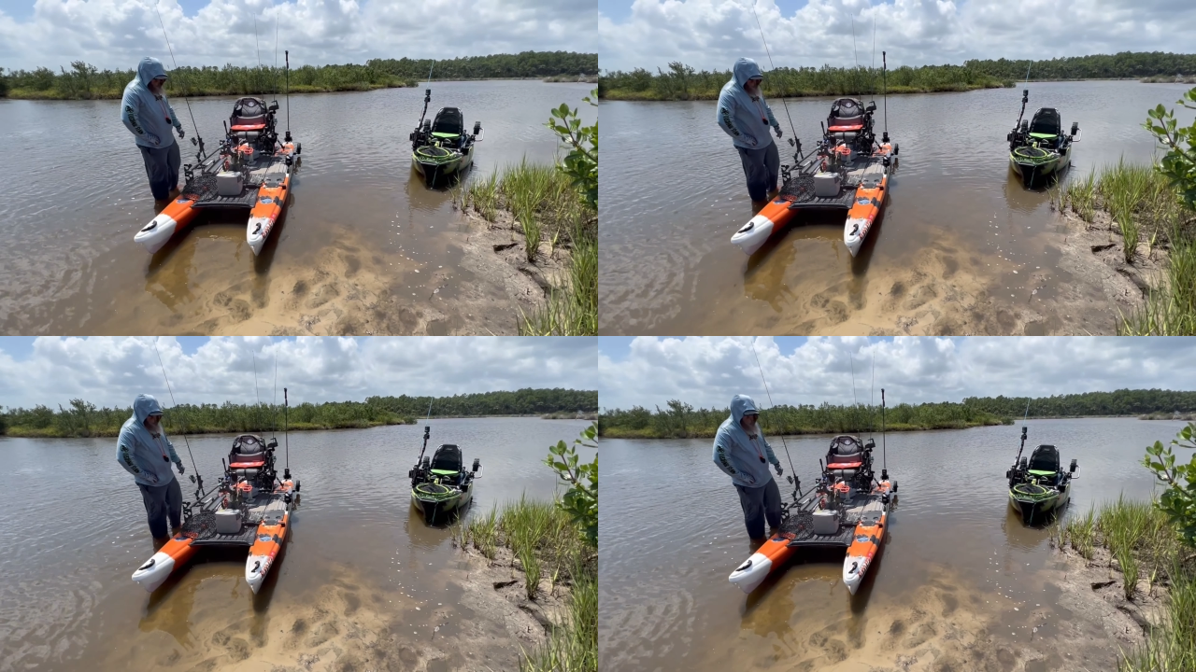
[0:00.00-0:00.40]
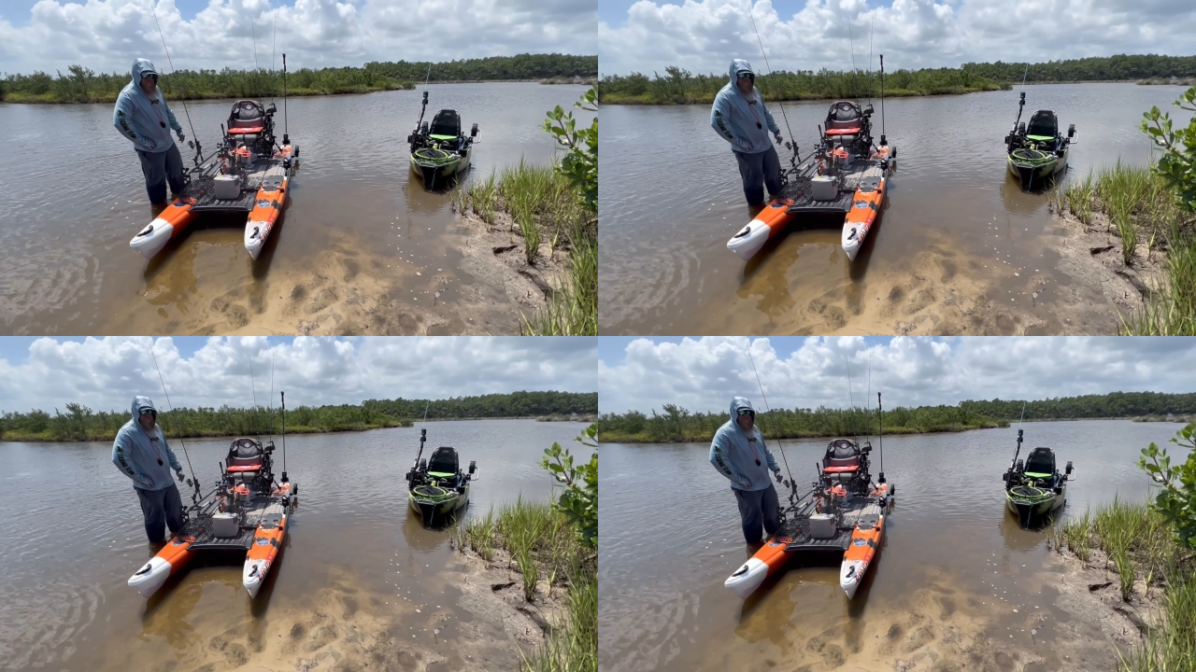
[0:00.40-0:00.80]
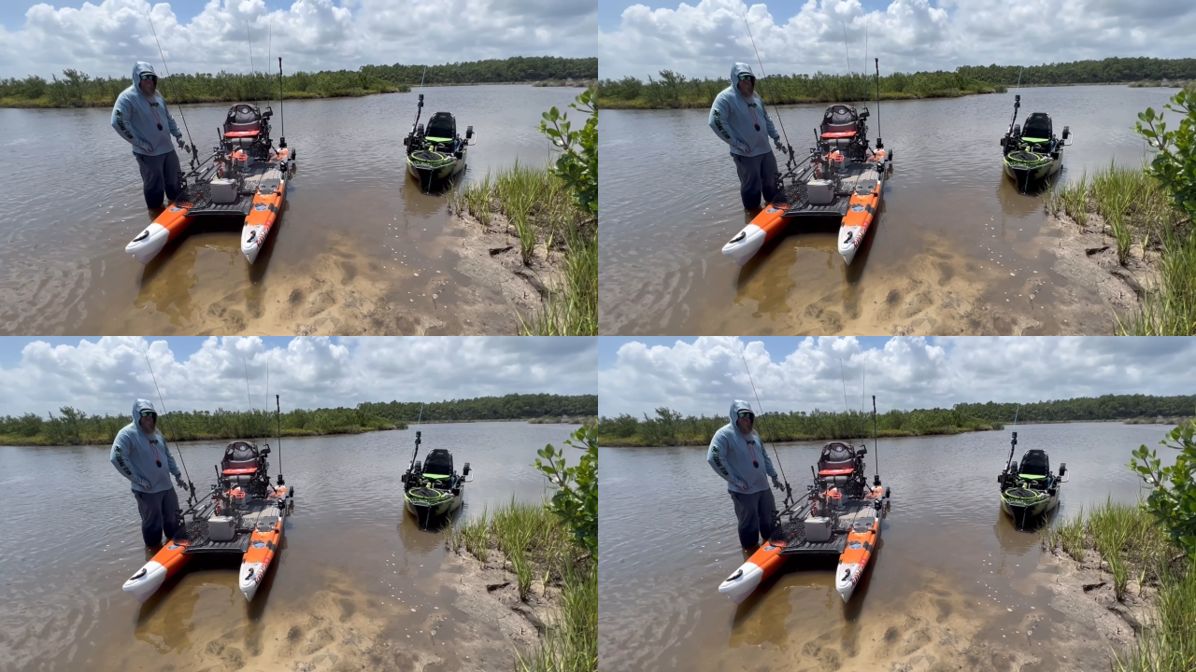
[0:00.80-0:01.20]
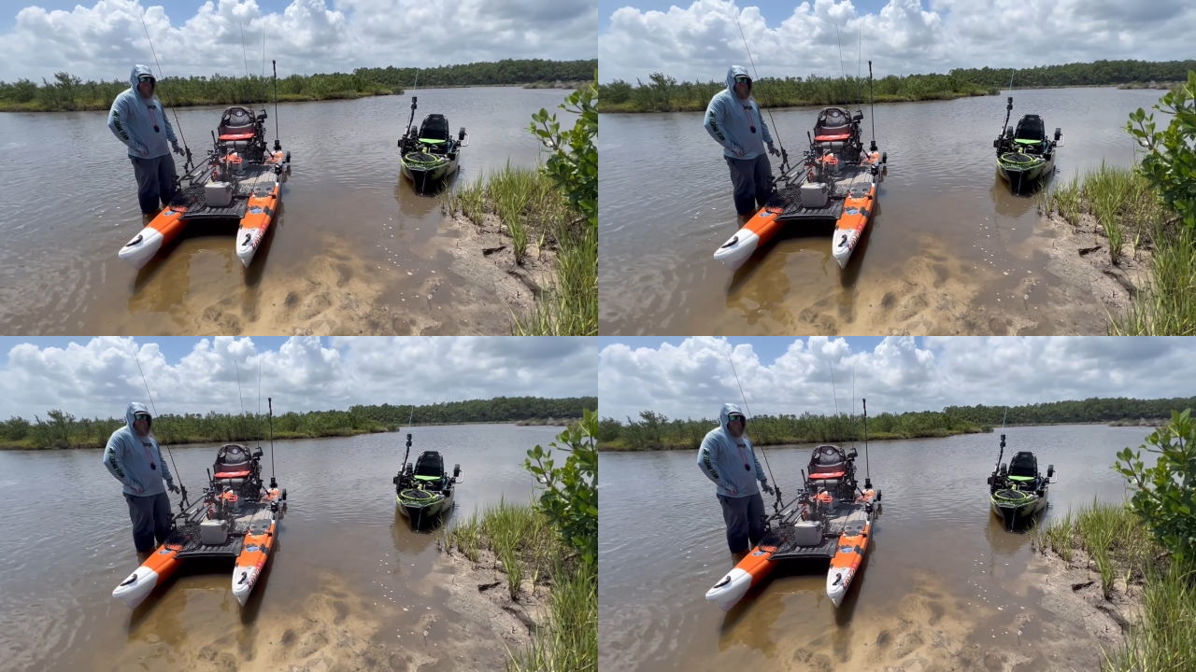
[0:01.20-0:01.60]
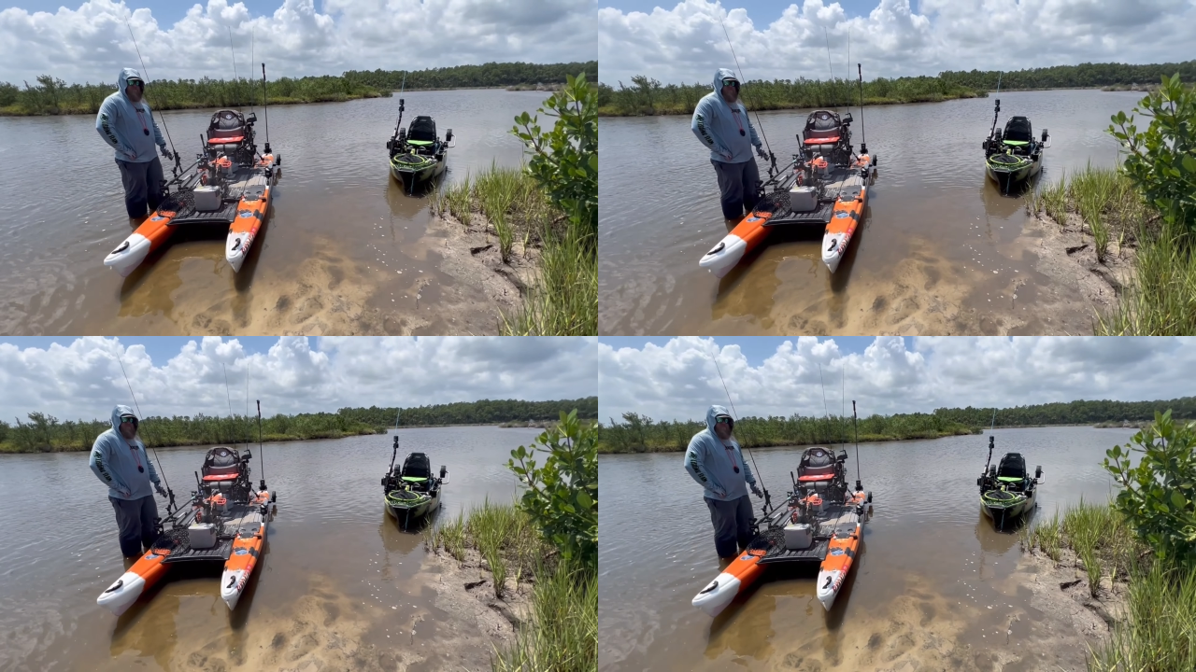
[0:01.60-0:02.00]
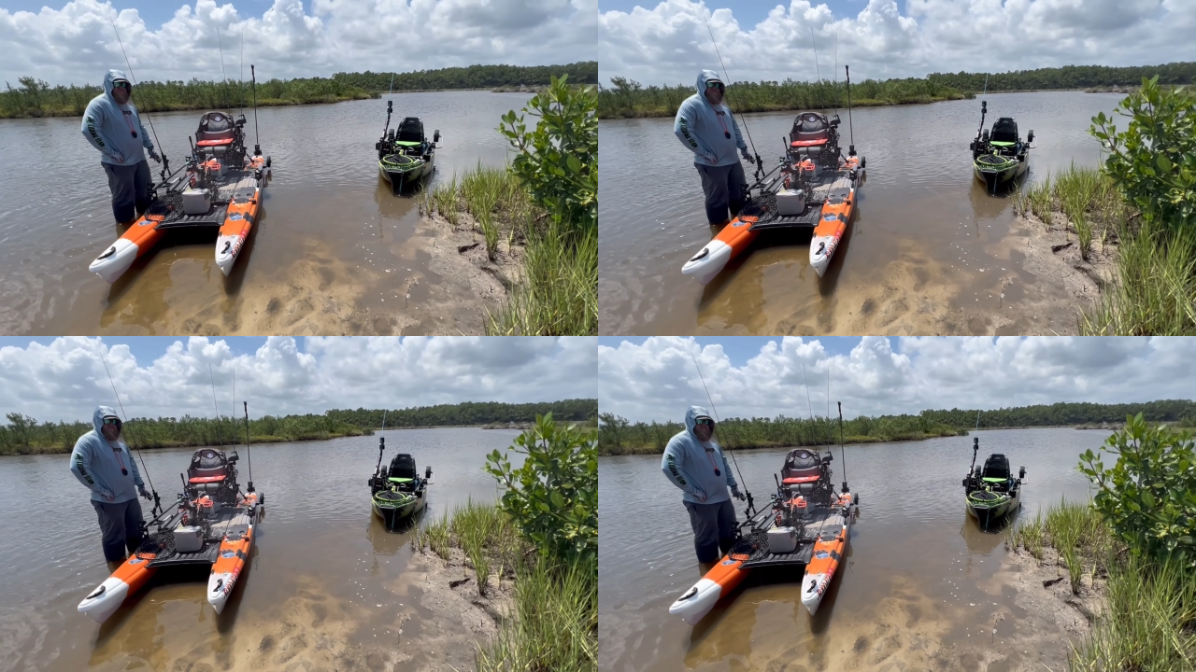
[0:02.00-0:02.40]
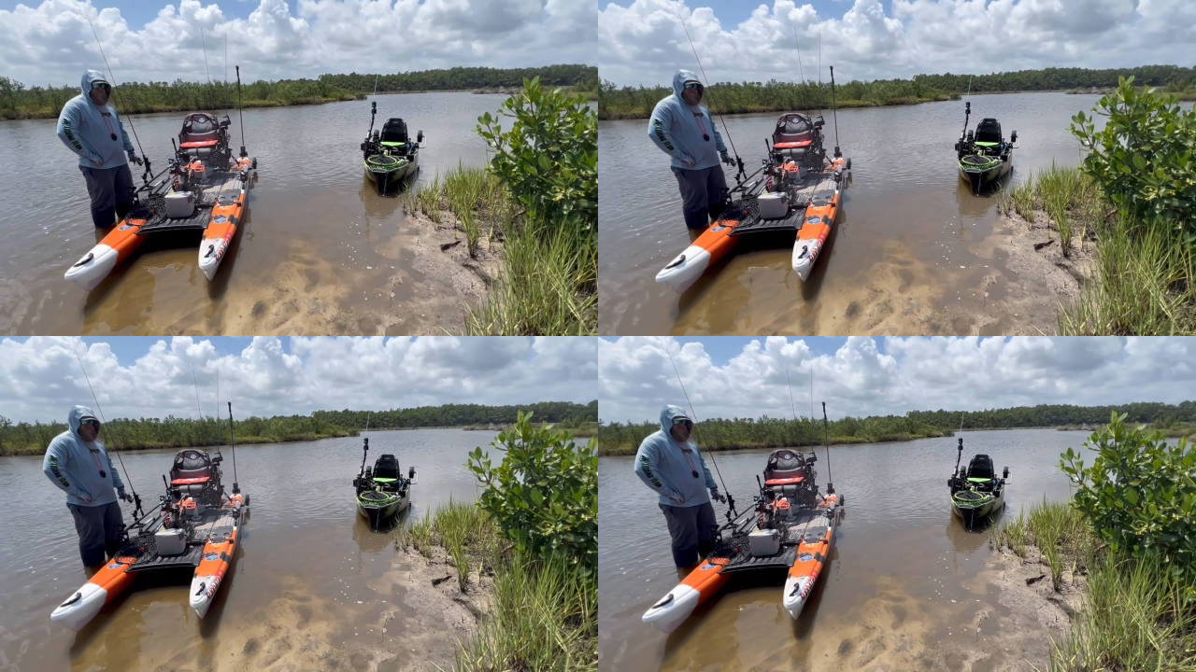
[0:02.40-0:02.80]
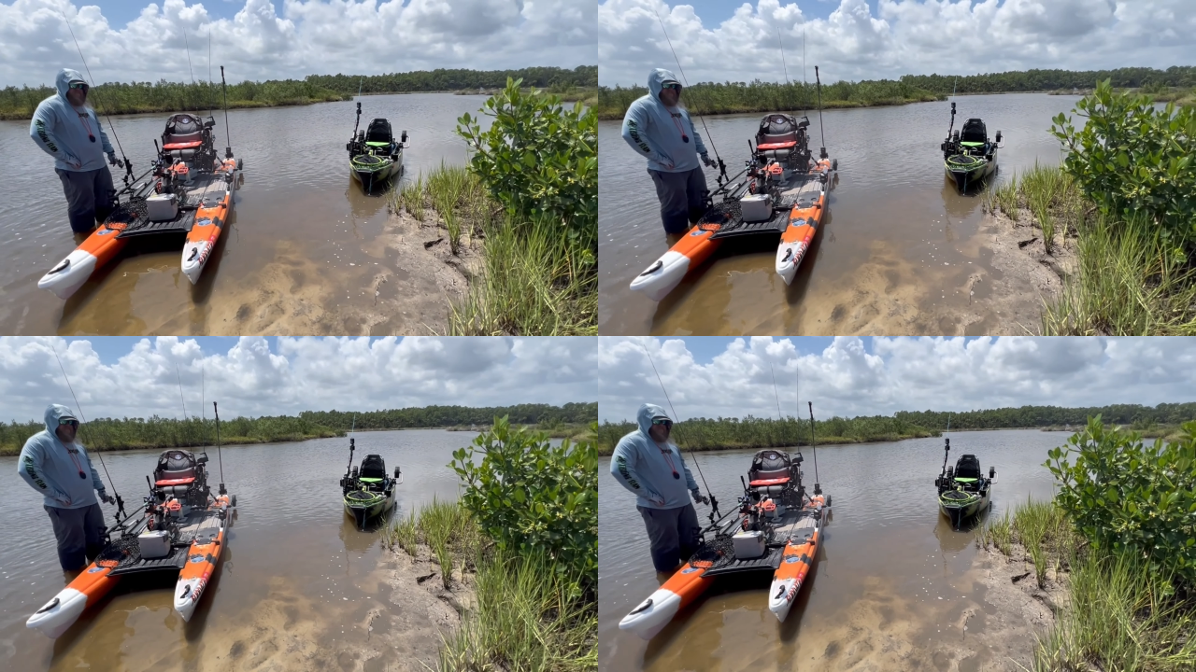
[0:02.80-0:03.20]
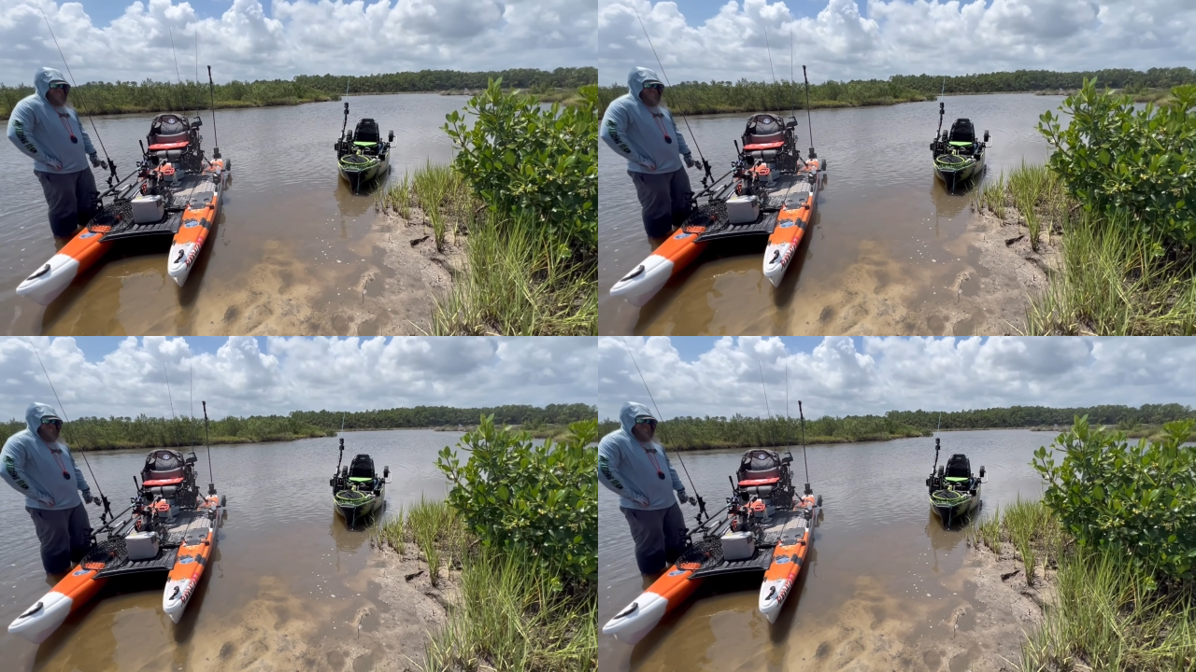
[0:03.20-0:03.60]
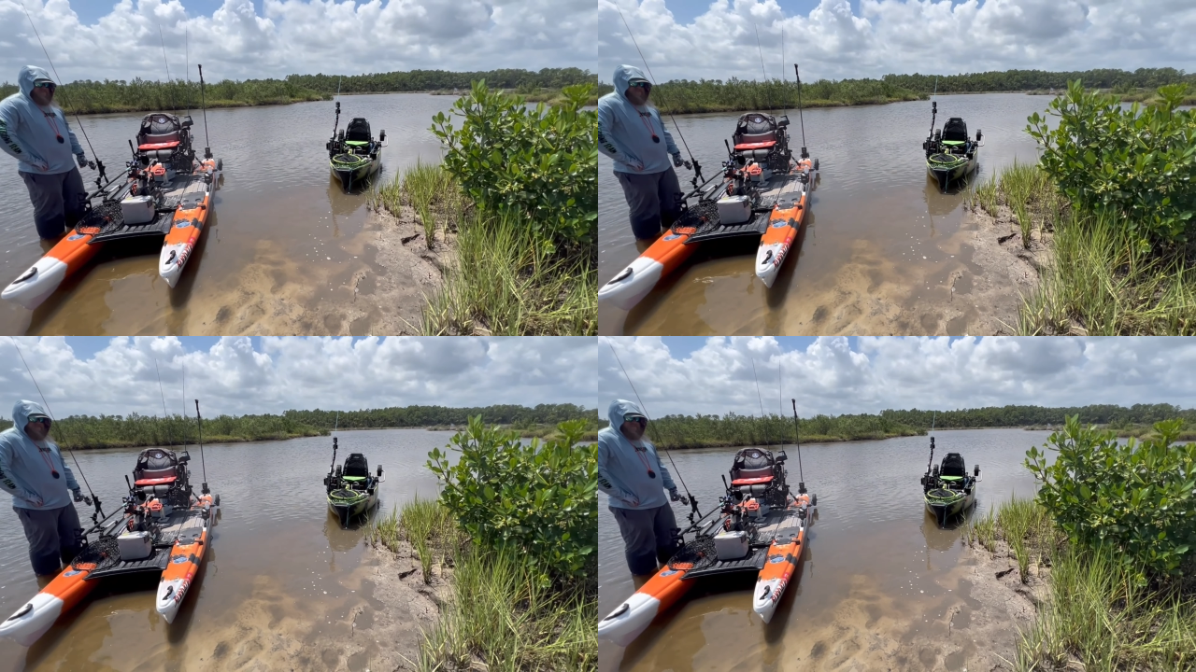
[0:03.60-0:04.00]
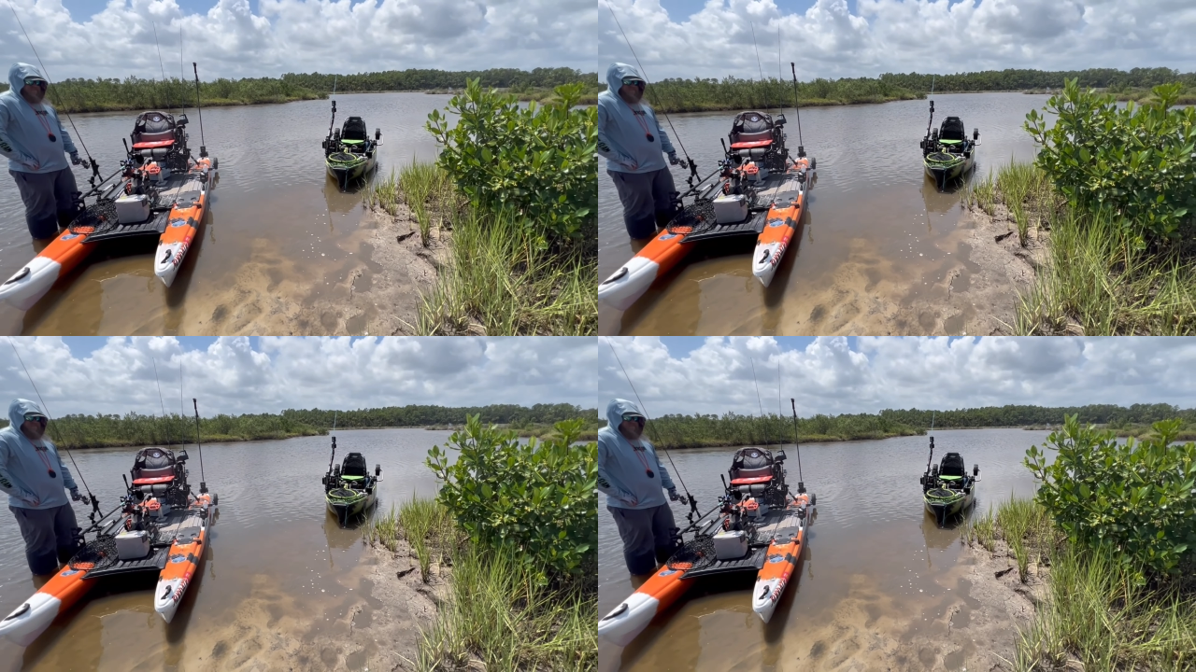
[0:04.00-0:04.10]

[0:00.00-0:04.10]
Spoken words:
[unreadable: no face in view]